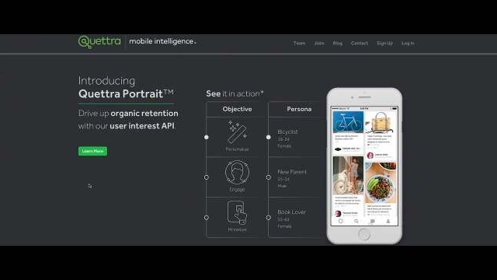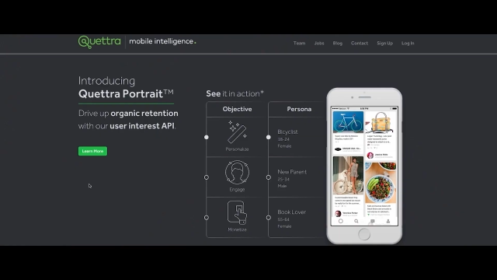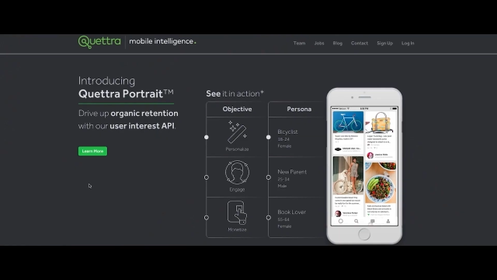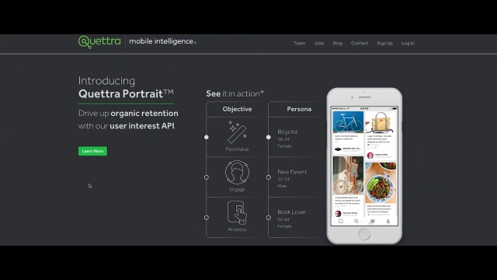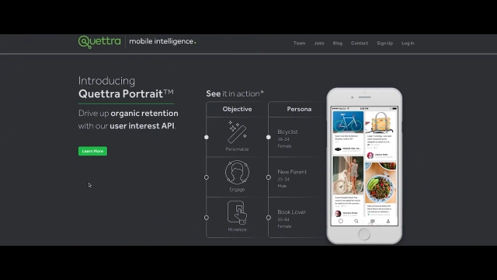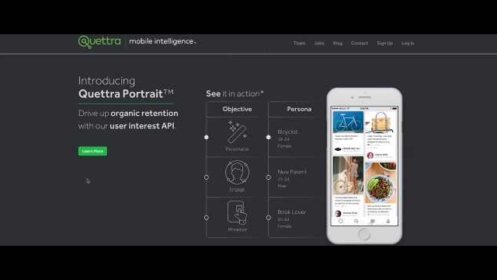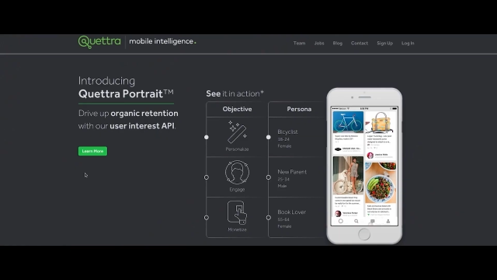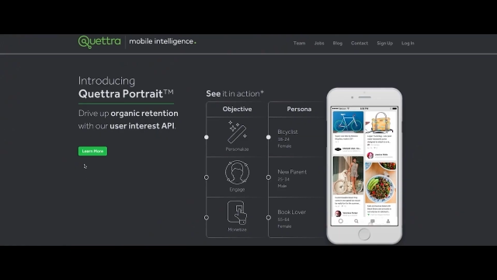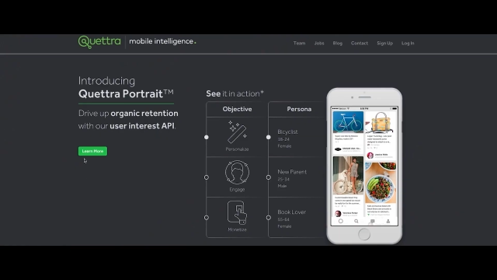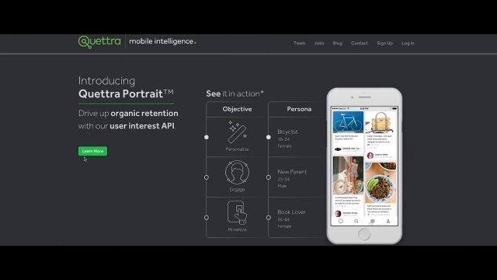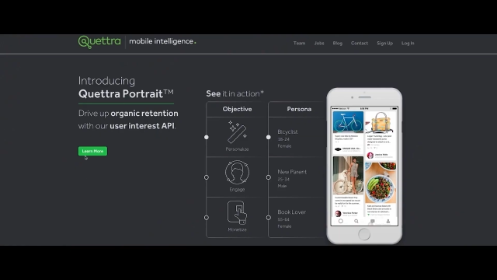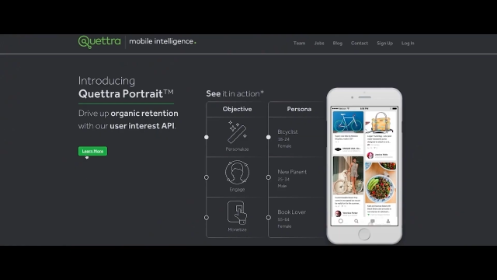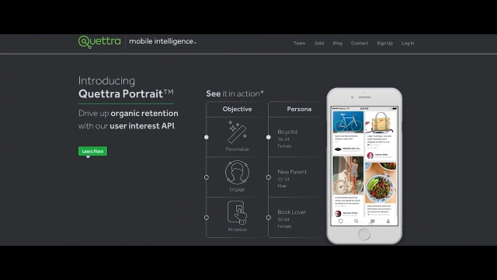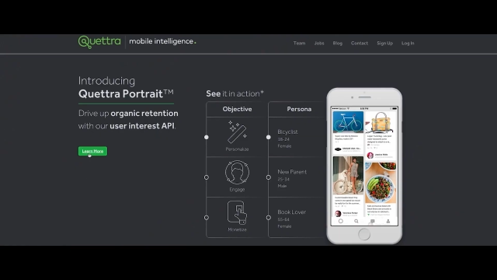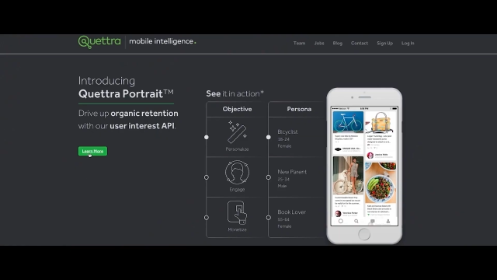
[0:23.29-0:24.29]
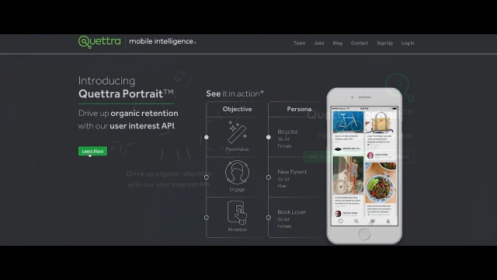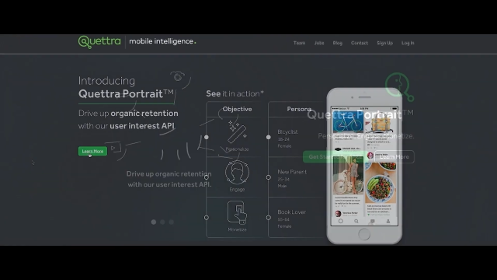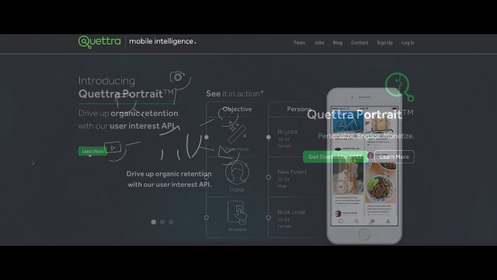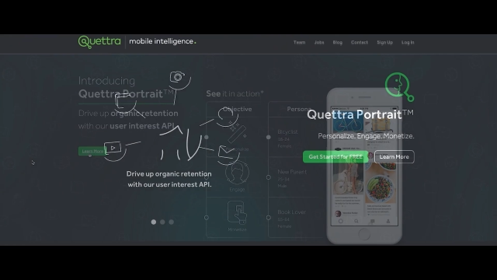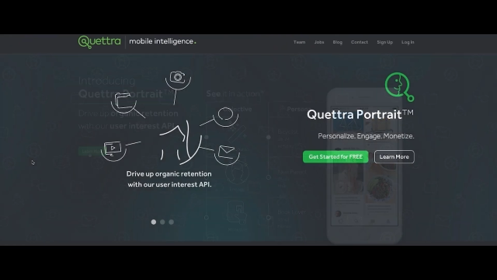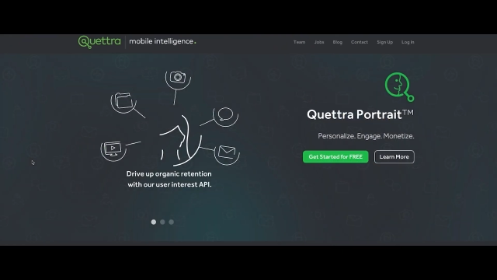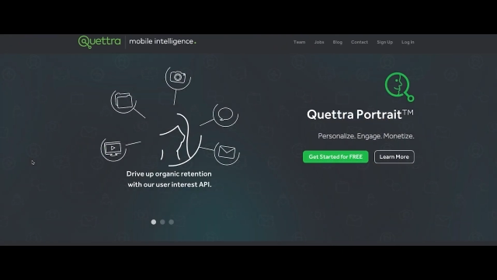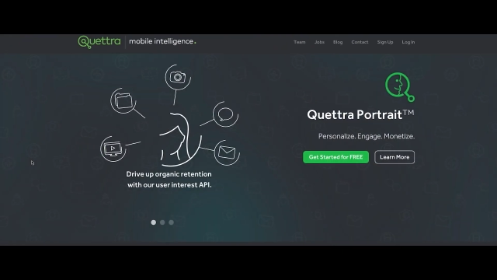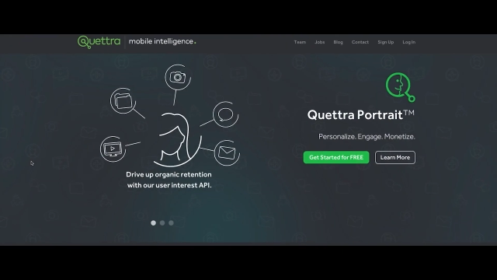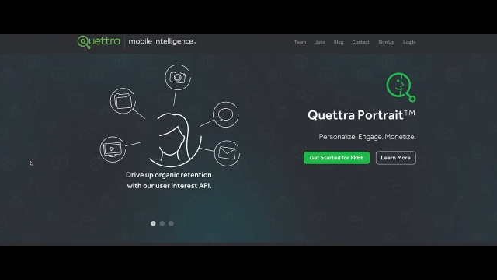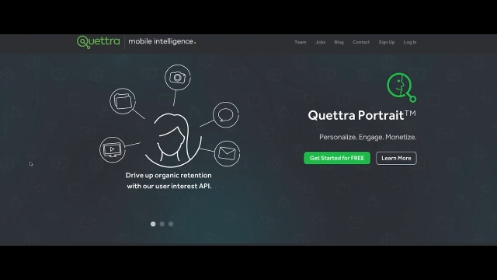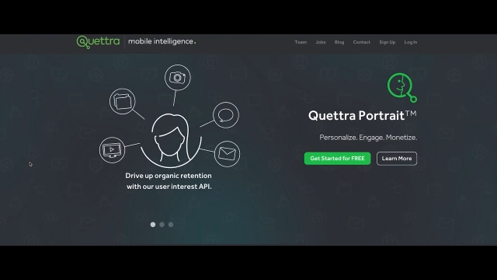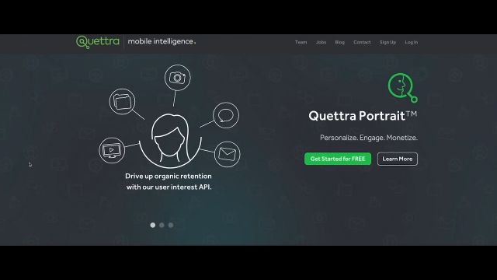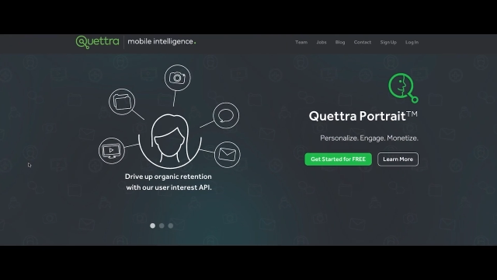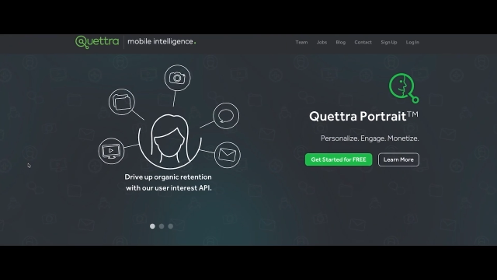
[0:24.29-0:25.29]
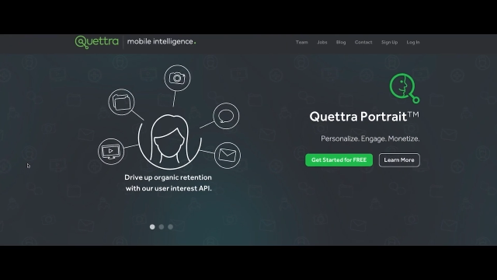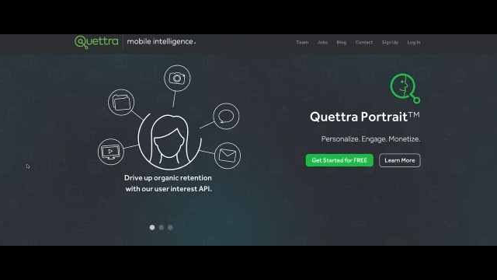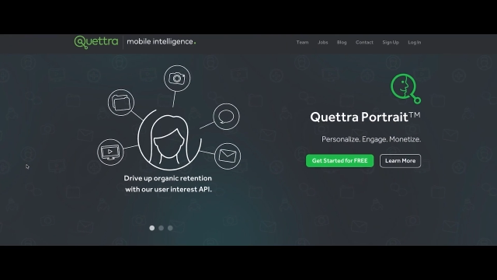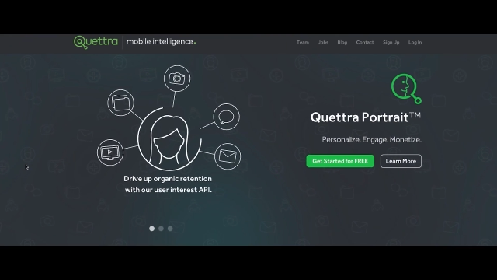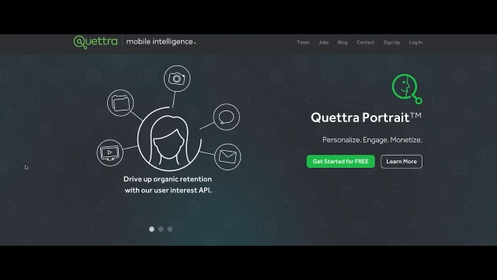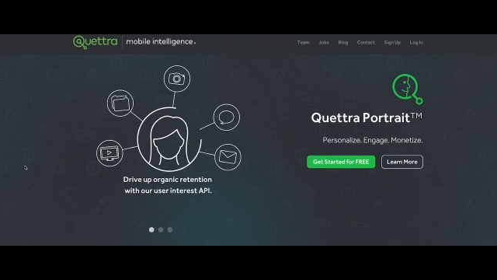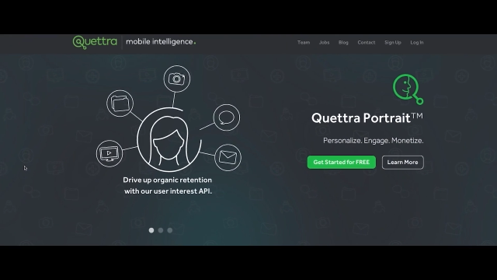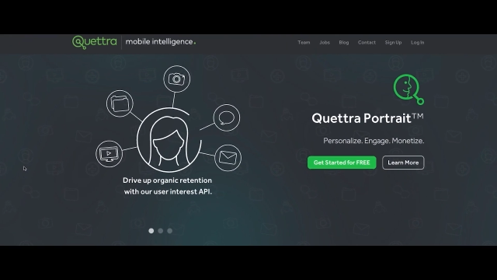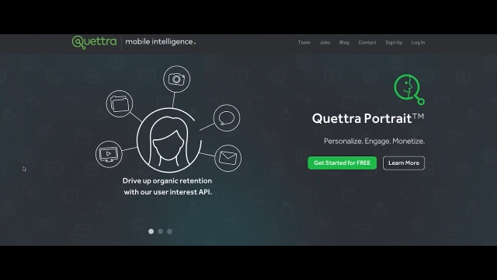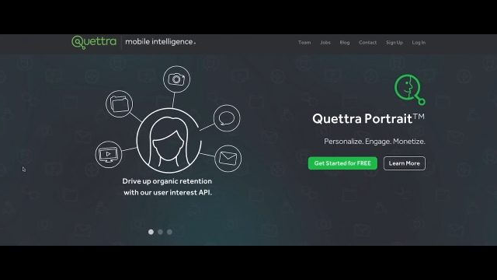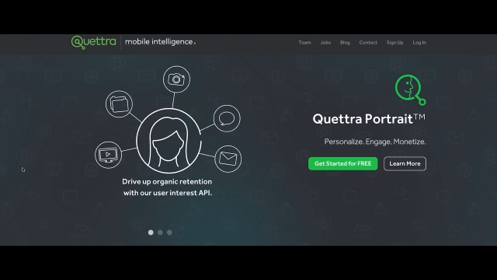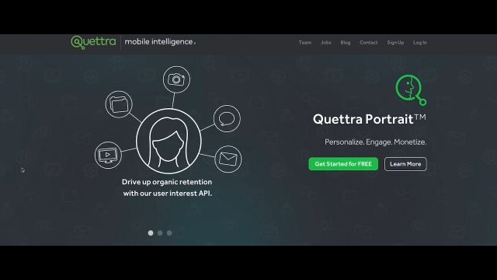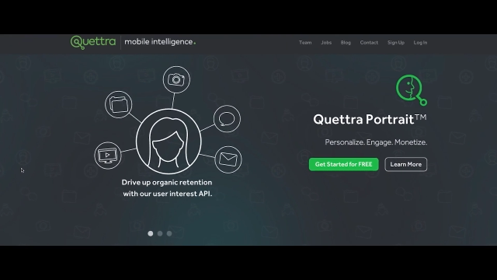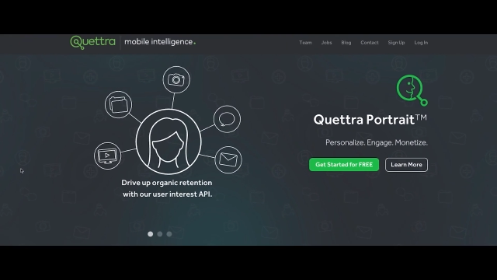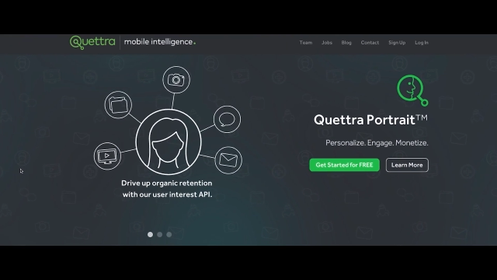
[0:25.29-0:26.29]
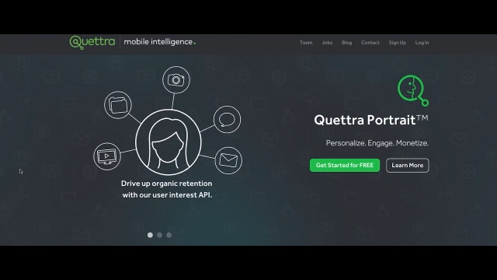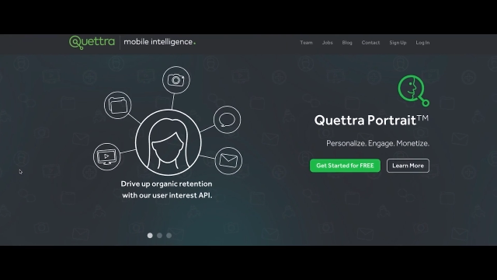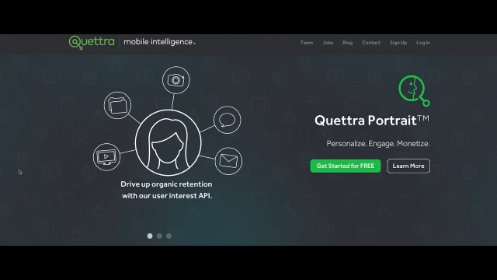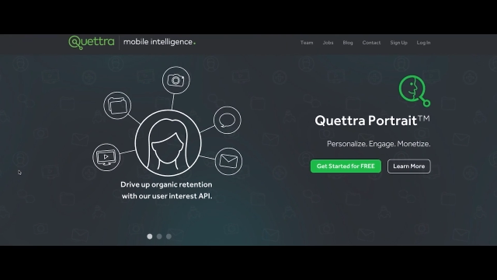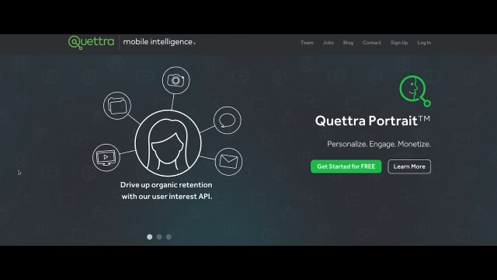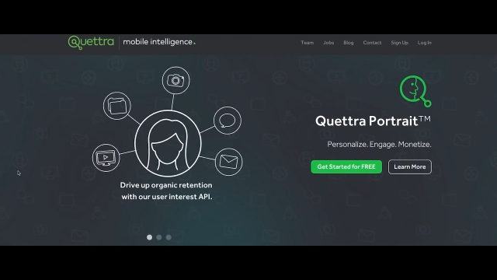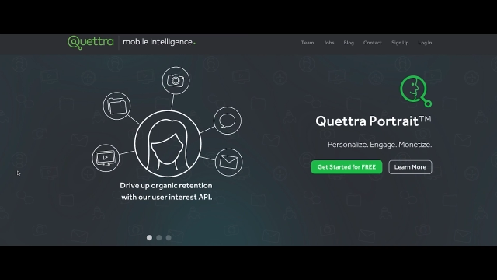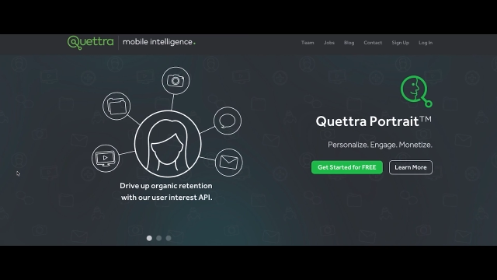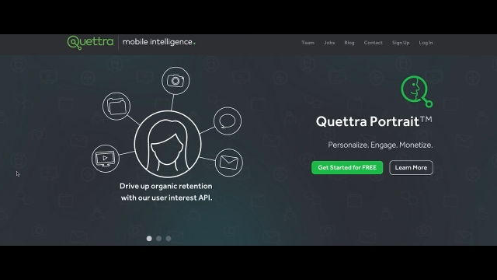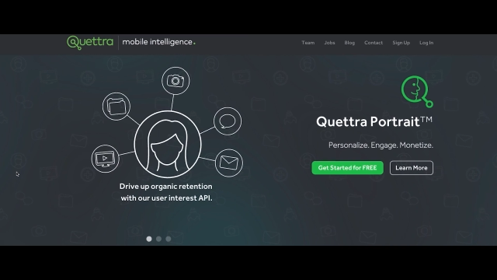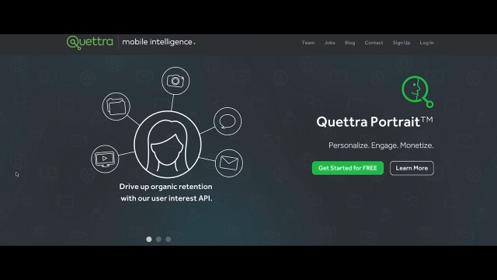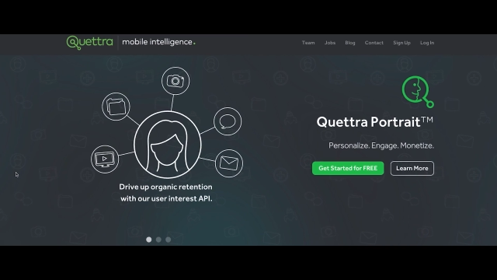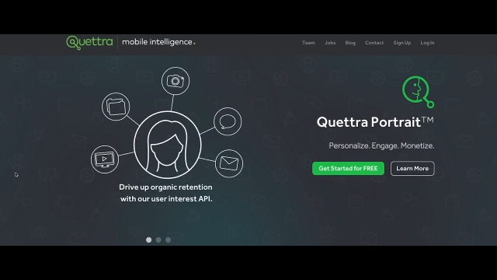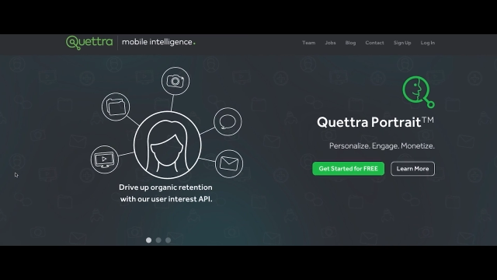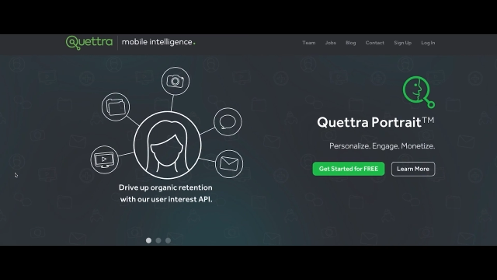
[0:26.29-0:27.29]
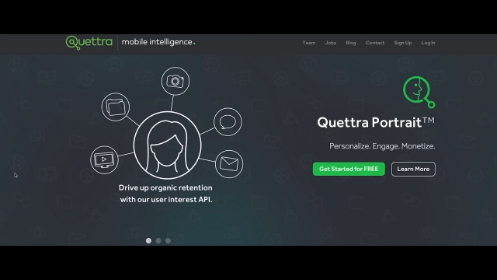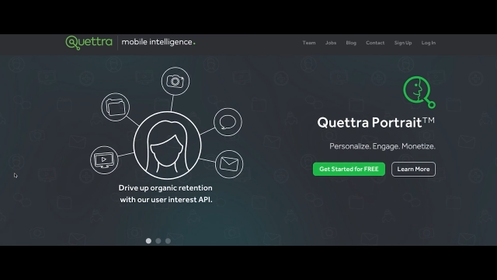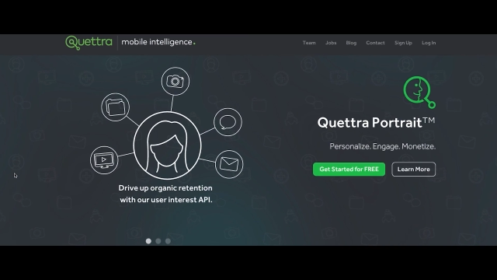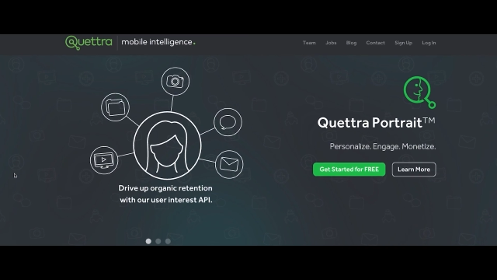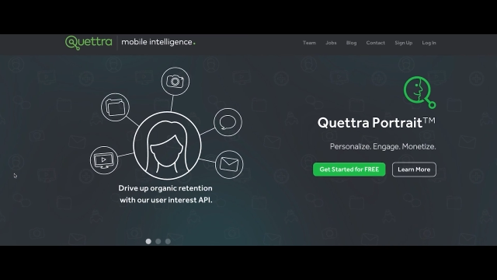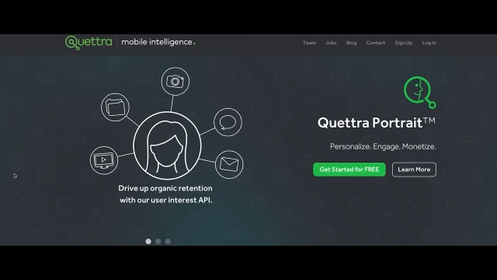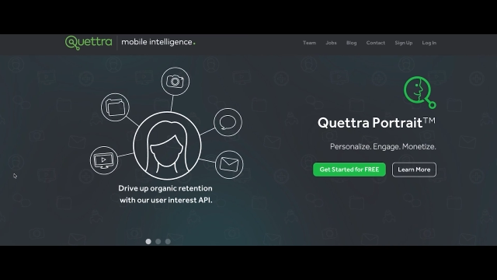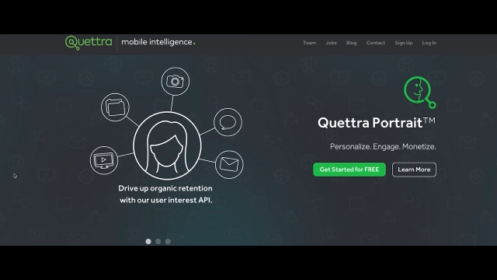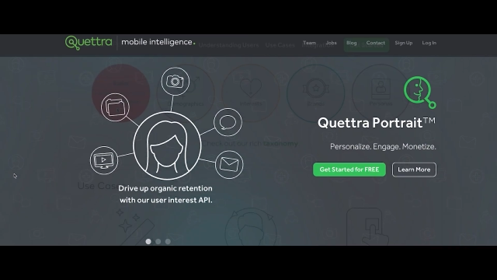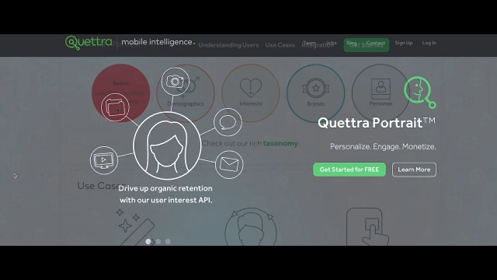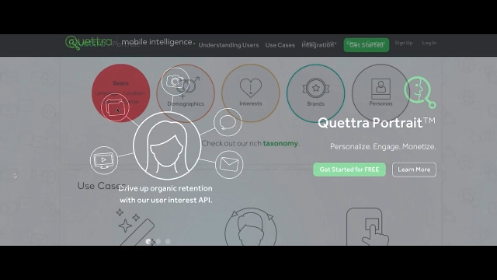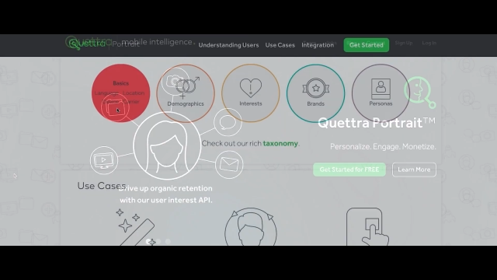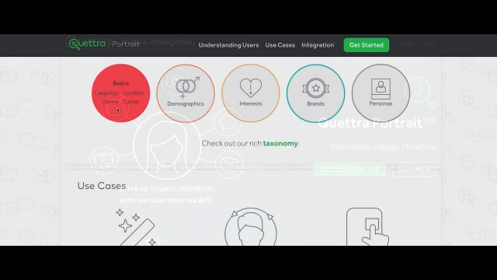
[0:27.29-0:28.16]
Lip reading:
[unreadable: no face in view]